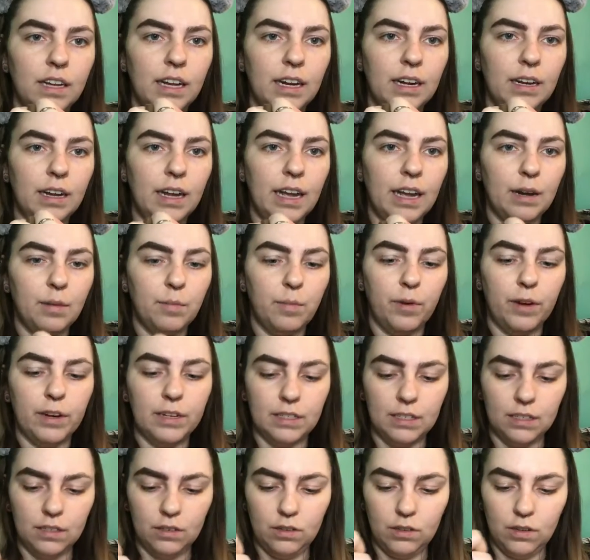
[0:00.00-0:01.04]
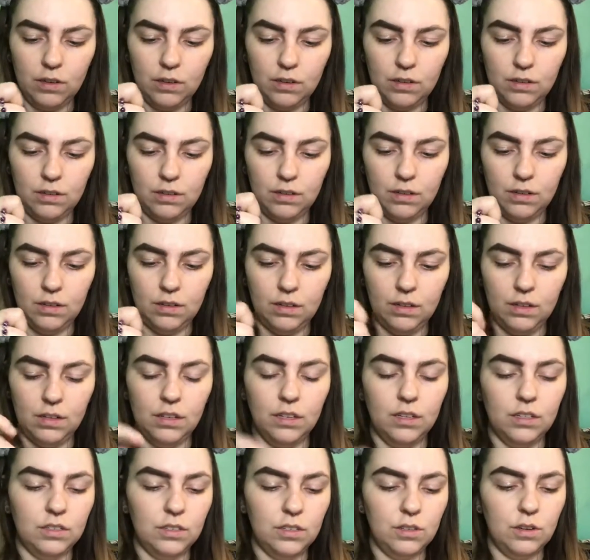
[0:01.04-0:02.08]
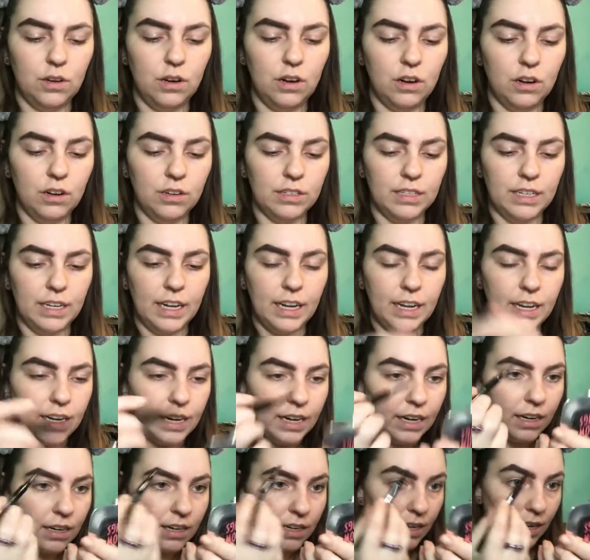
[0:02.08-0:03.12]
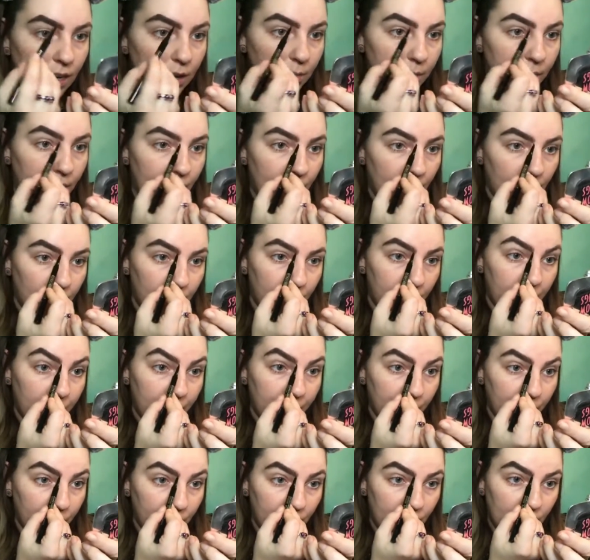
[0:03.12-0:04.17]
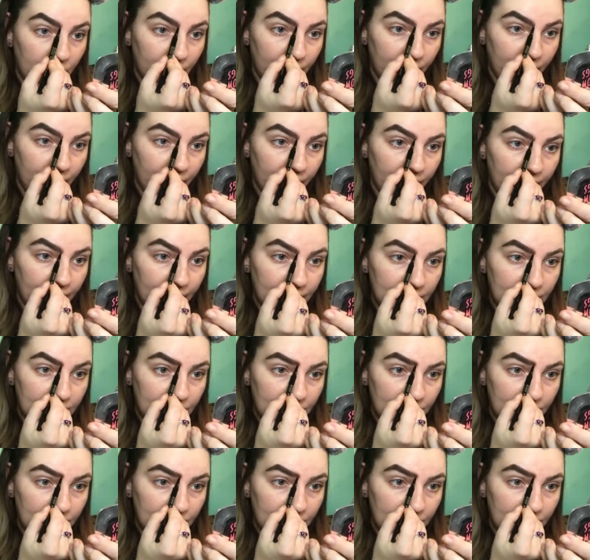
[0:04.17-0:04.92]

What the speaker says: kind of got to press a little hard to get it to come out. But if you're not very